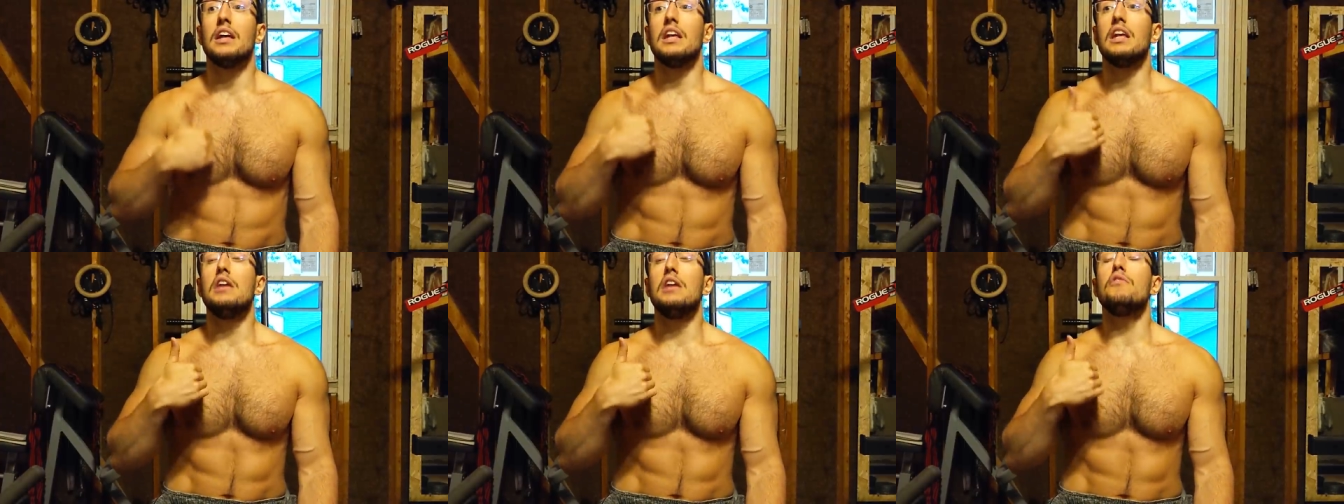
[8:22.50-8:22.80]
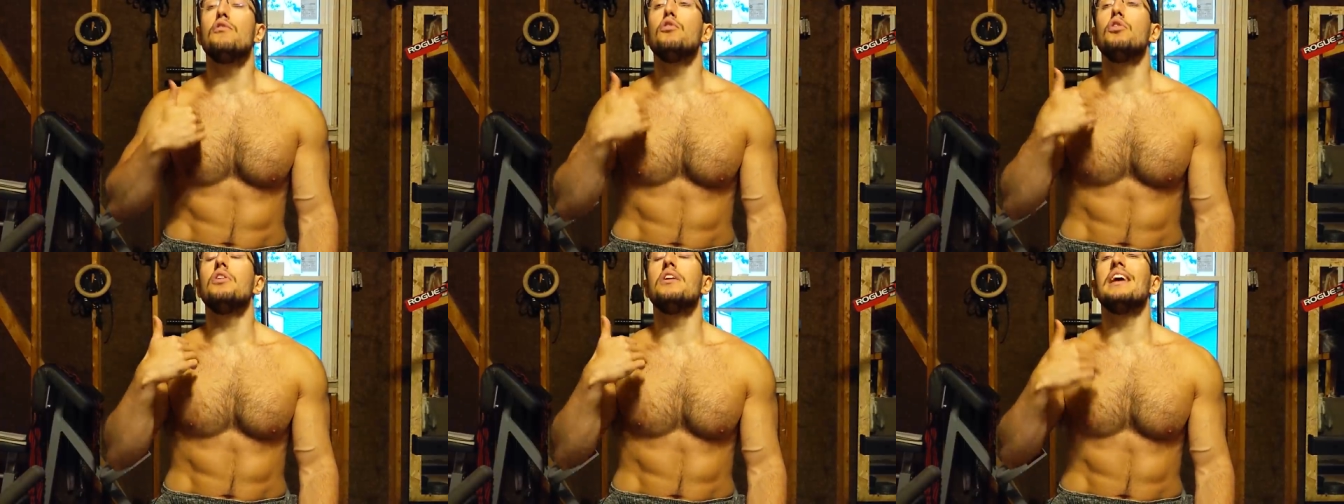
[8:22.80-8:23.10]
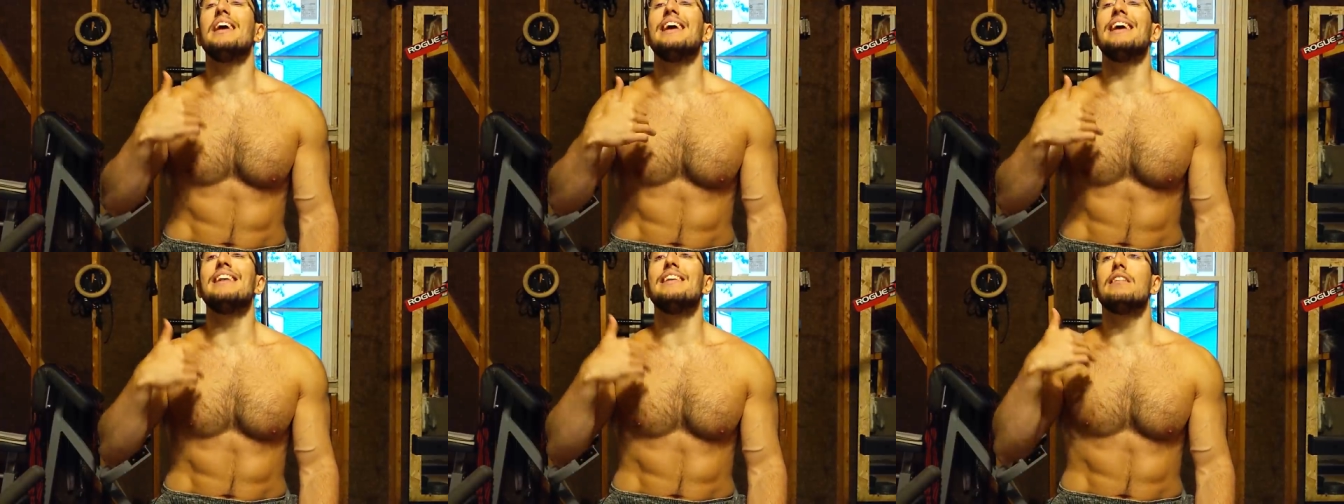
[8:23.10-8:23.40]

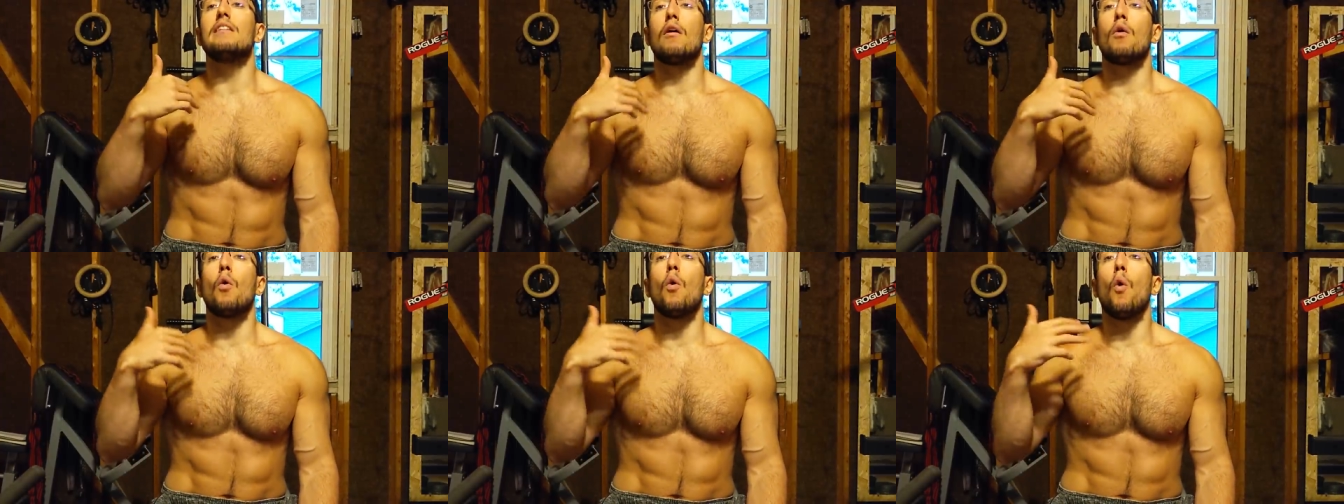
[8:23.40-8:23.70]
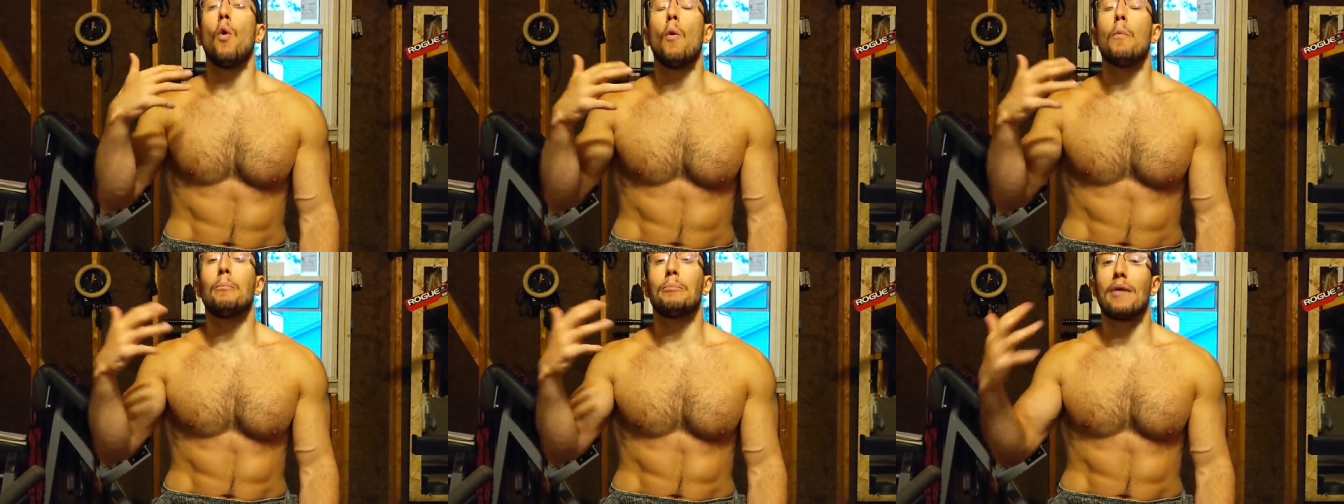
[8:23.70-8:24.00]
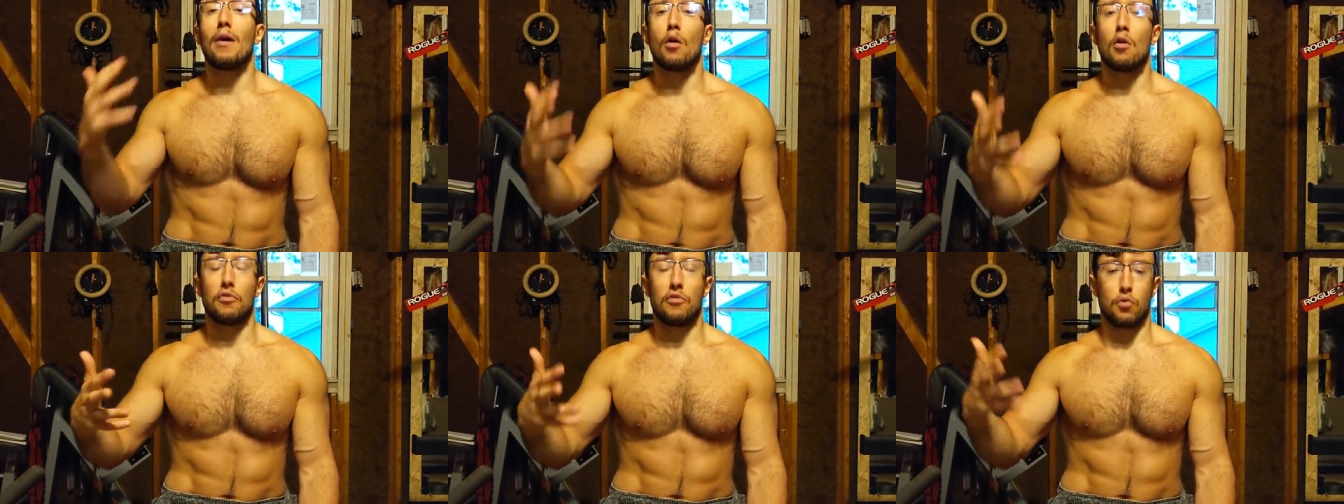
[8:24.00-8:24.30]
even in their
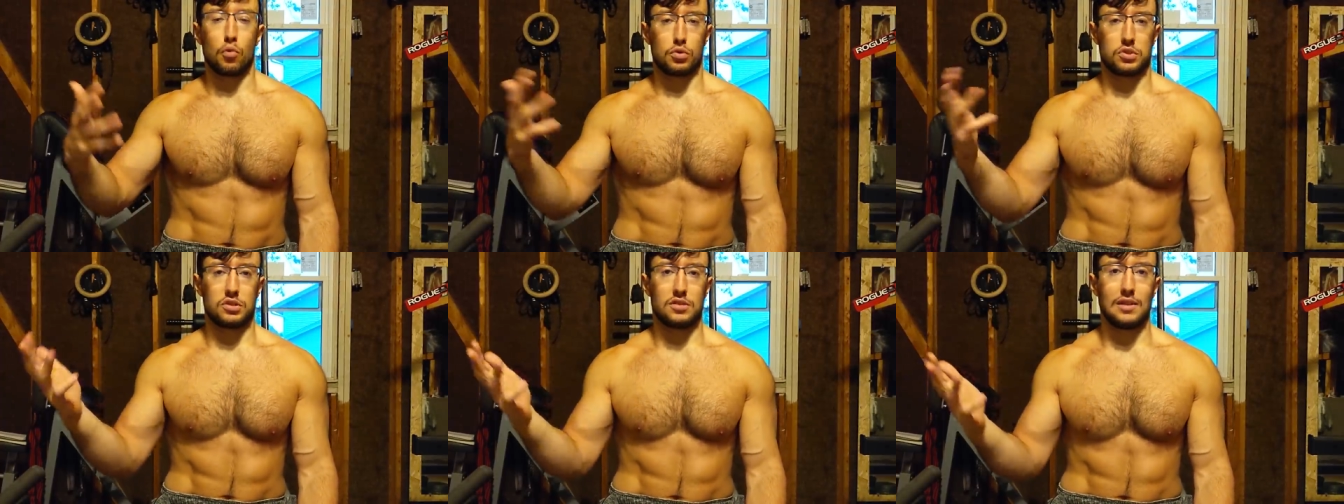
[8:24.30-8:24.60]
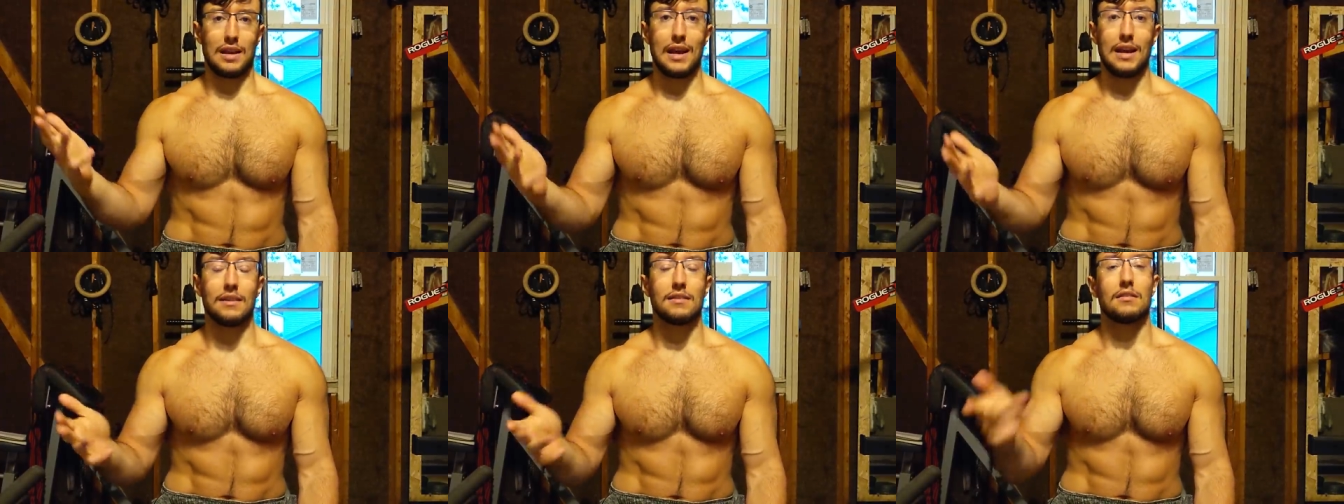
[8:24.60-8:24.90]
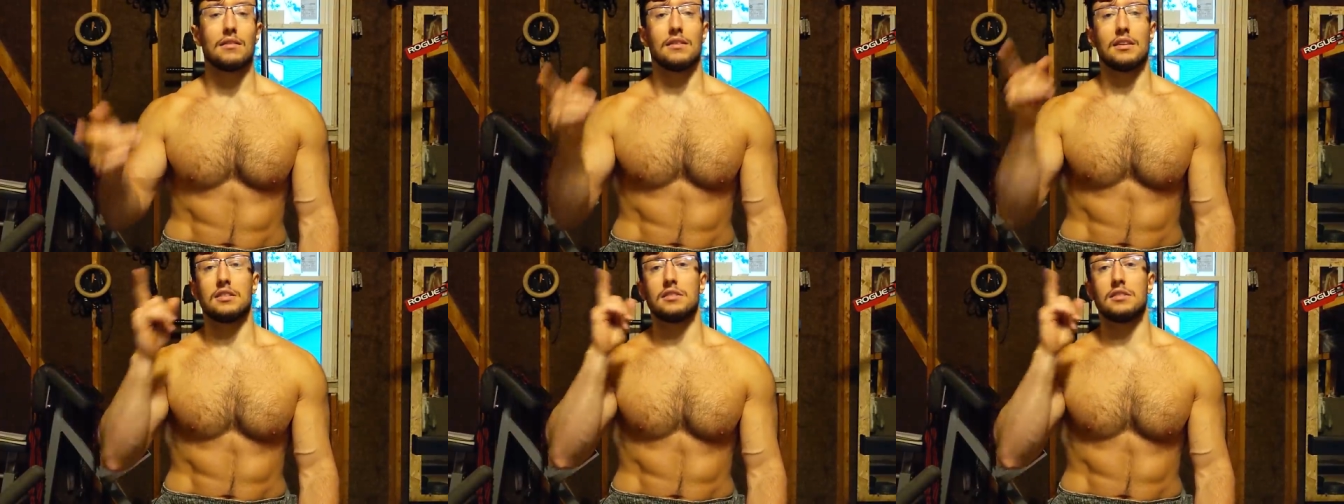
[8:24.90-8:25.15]
all-powerful state,